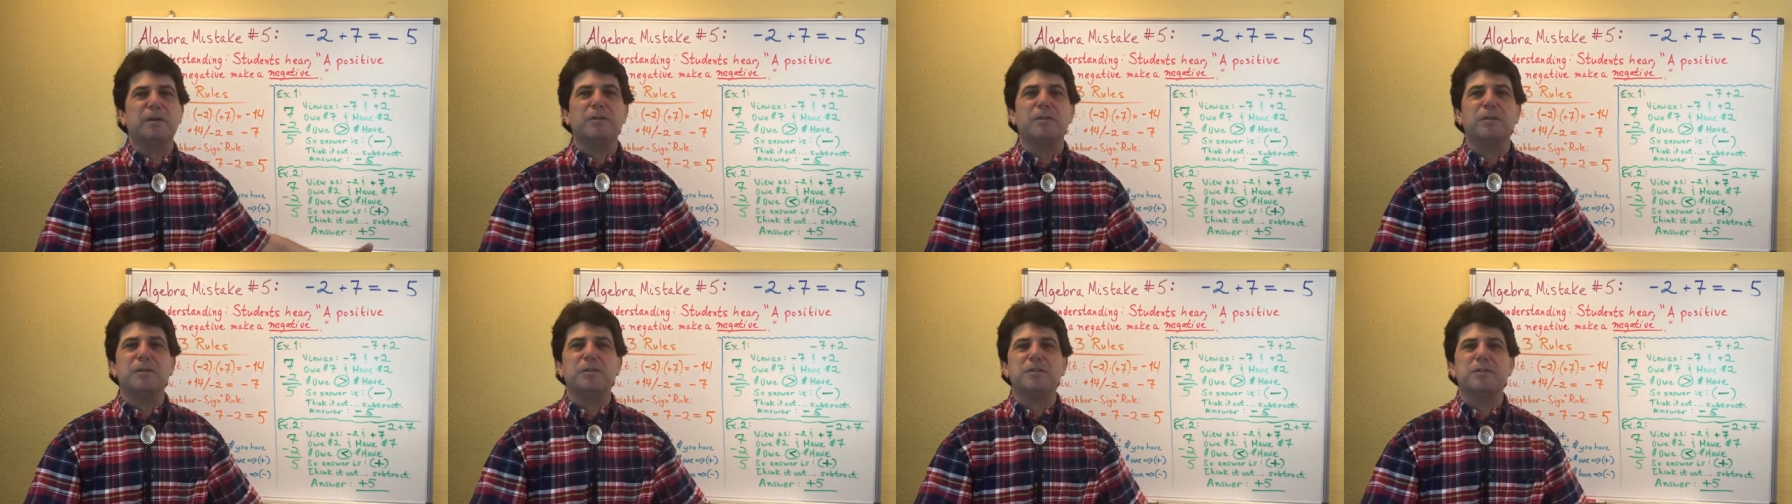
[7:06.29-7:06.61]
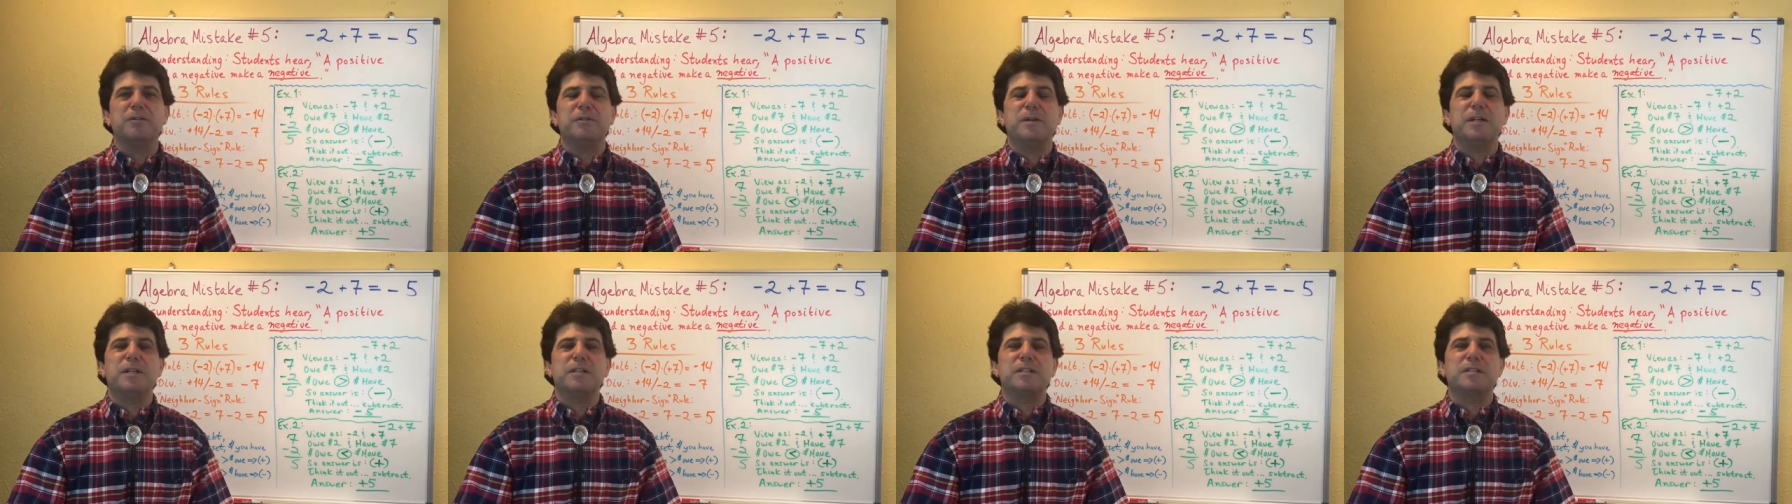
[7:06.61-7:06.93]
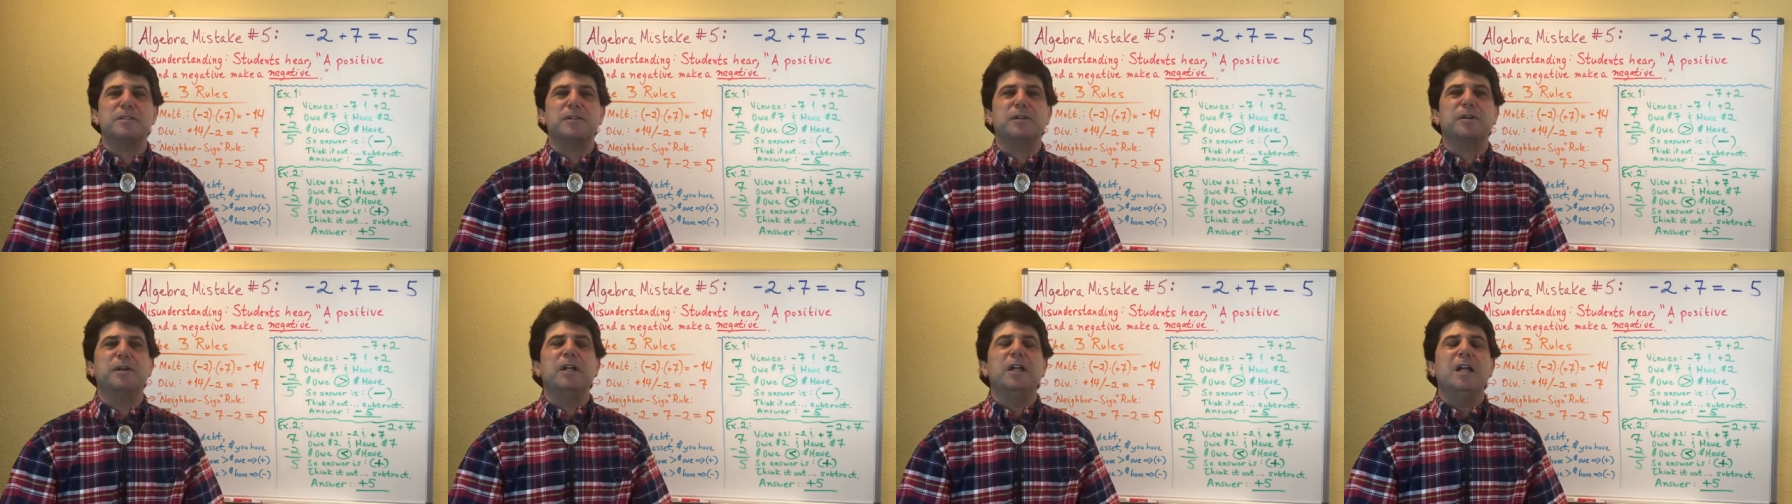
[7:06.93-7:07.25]
there's your
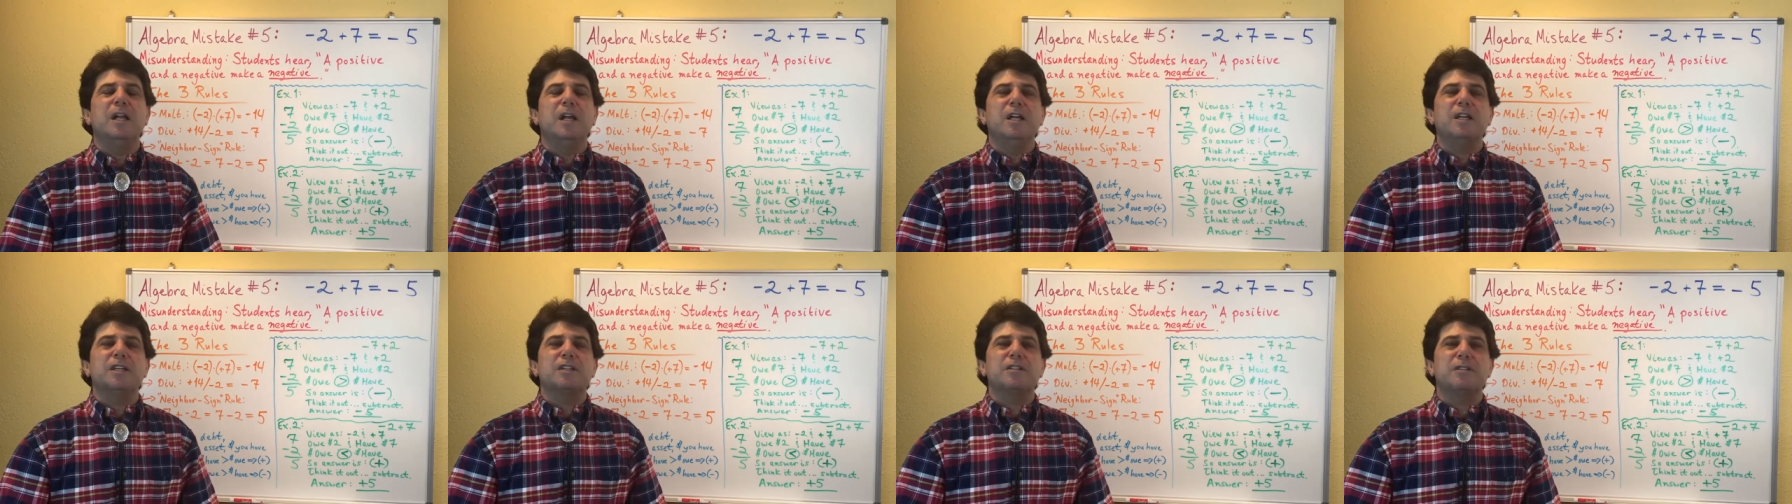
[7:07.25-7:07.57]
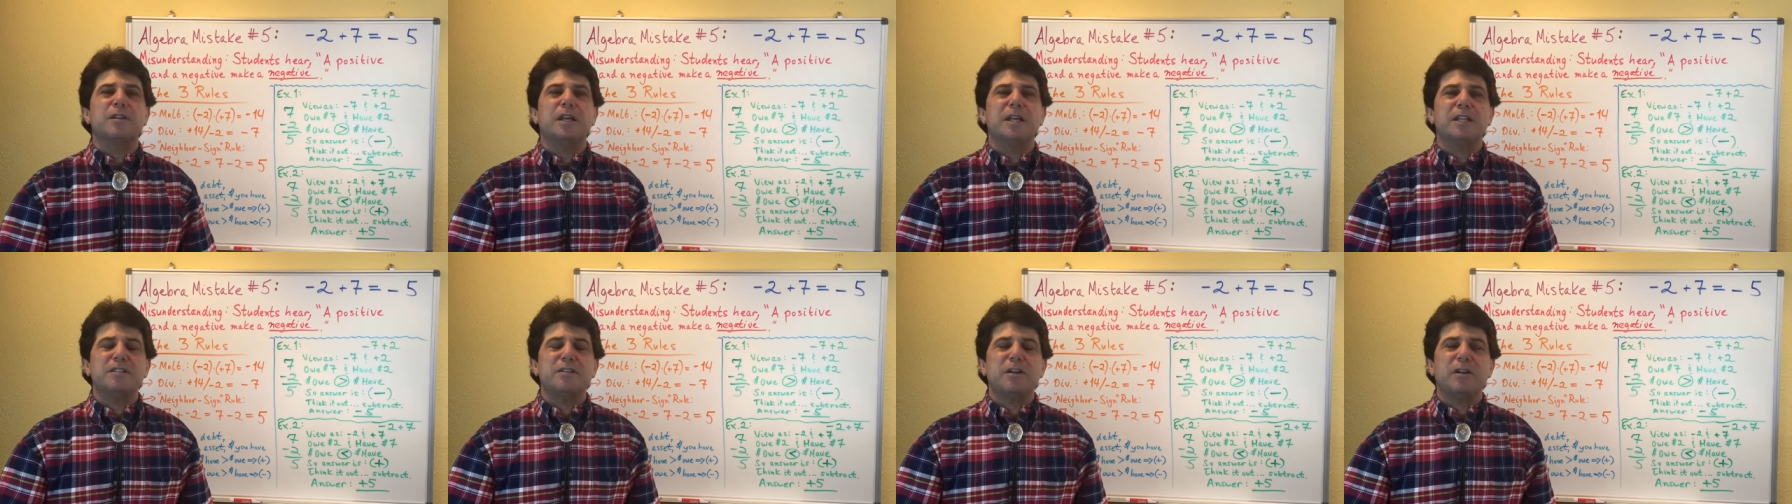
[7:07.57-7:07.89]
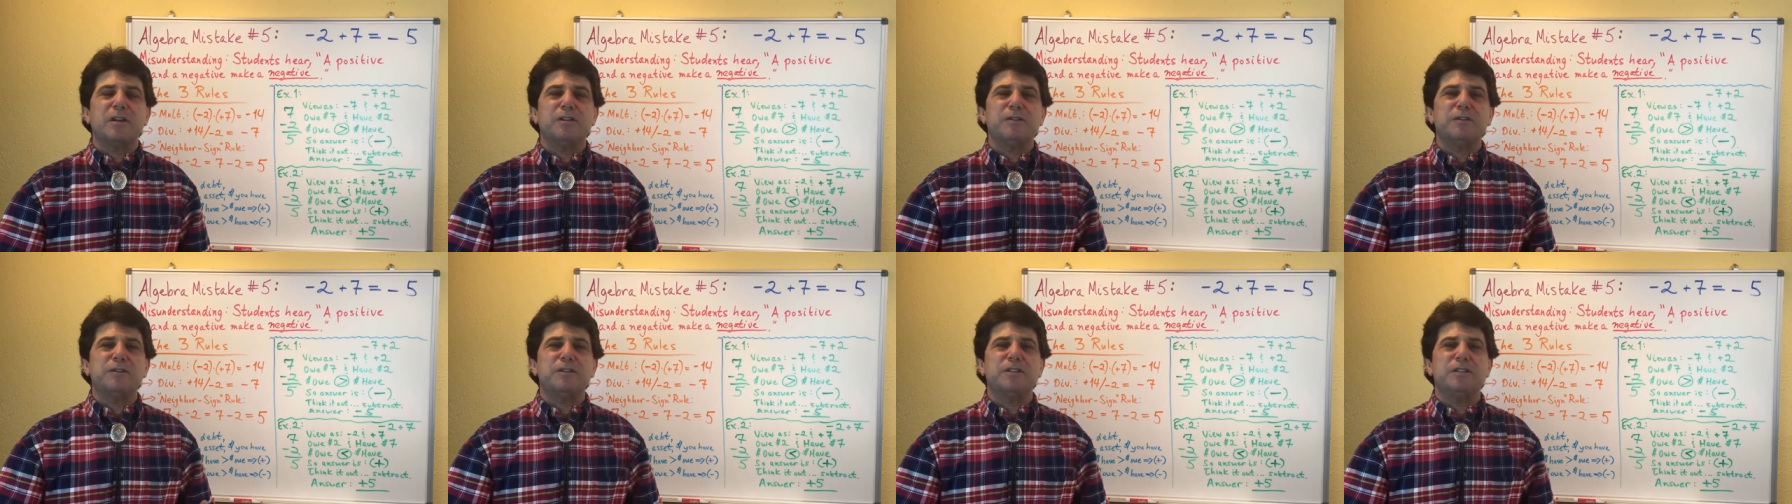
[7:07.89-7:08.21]
answer. So that's all
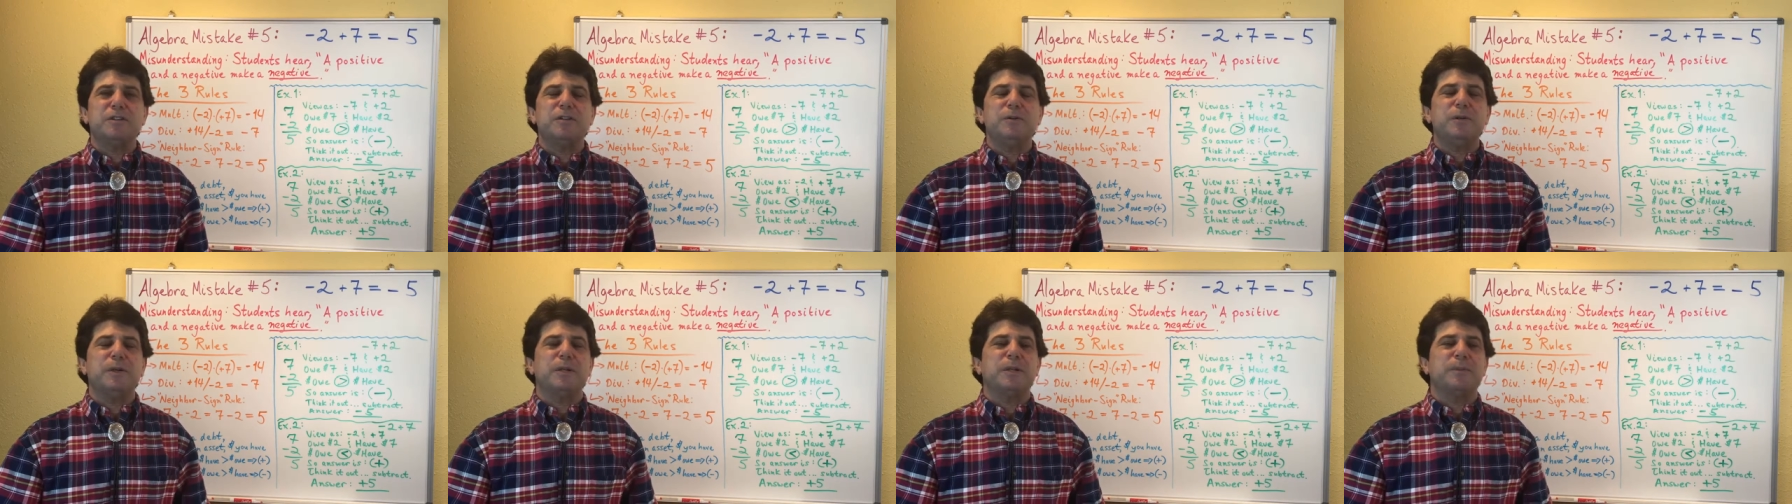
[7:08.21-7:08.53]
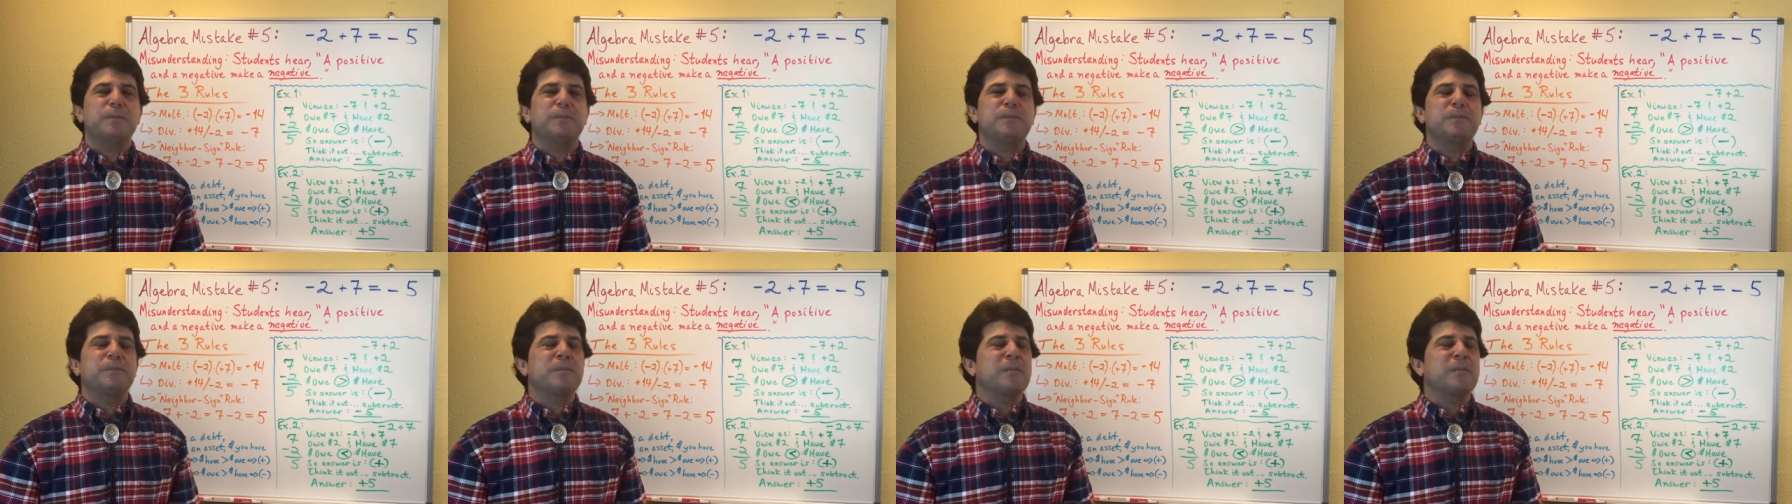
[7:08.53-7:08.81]
there is to it.